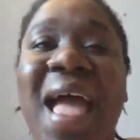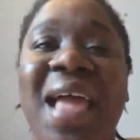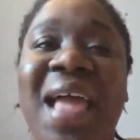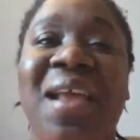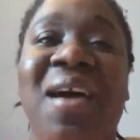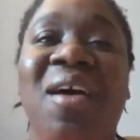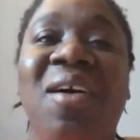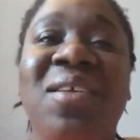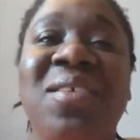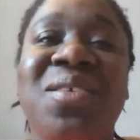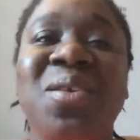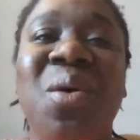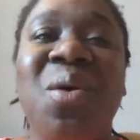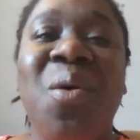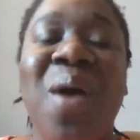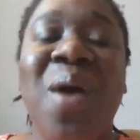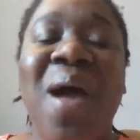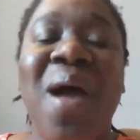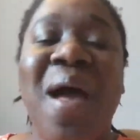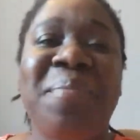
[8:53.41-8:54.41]
And
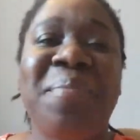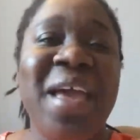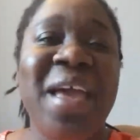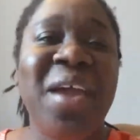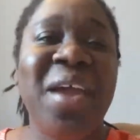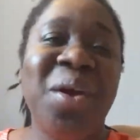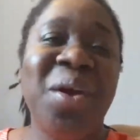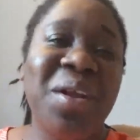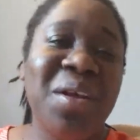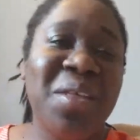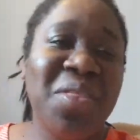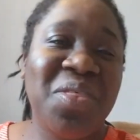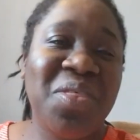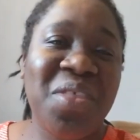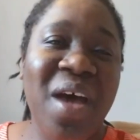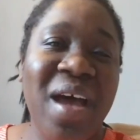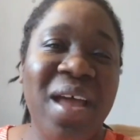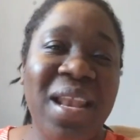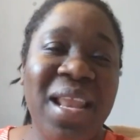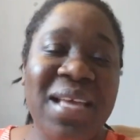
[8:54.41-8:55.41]
also, I heard a
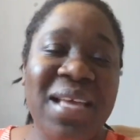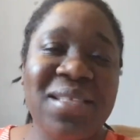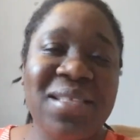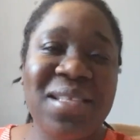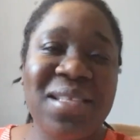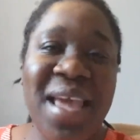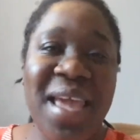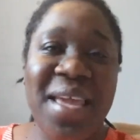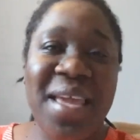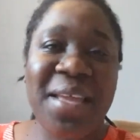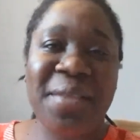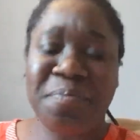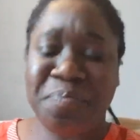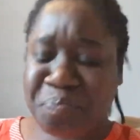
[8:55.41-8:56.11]
thought last night: